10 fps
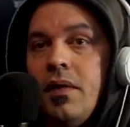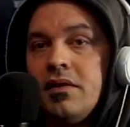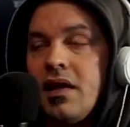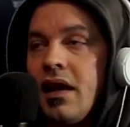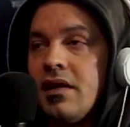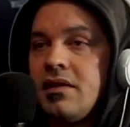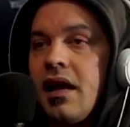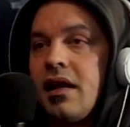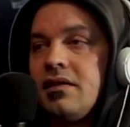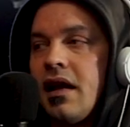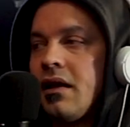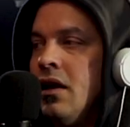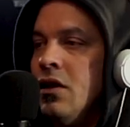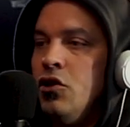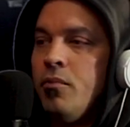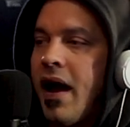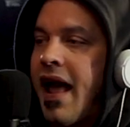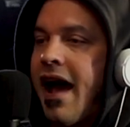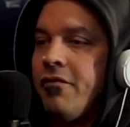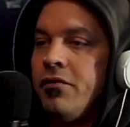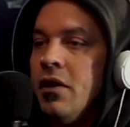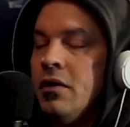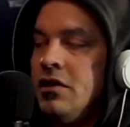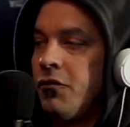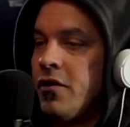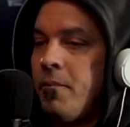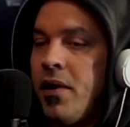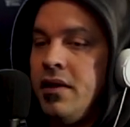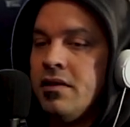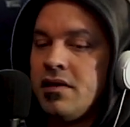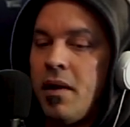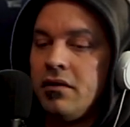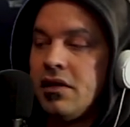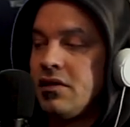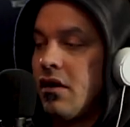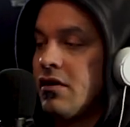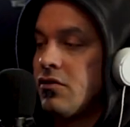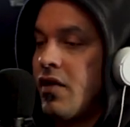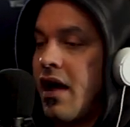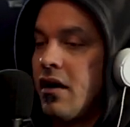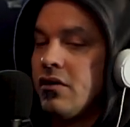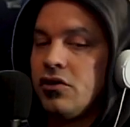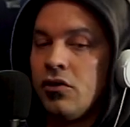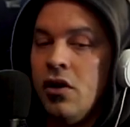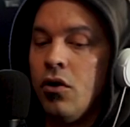word. It's like it's like it's like you might have different opinions about this artist or that artist or,